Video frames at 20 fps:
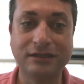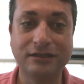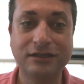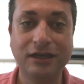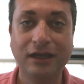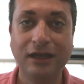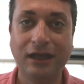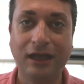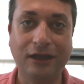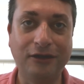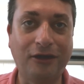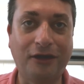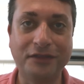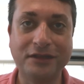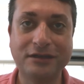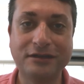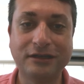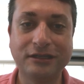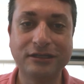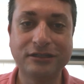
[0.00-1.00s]
and all the
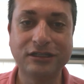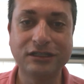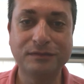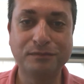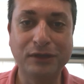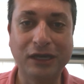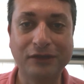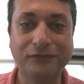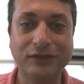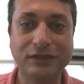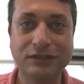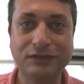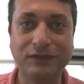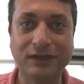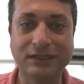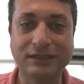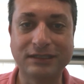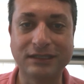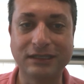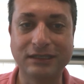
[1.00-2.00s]
delicious breakfast
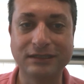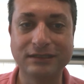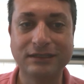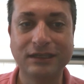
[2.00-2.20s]
fixings.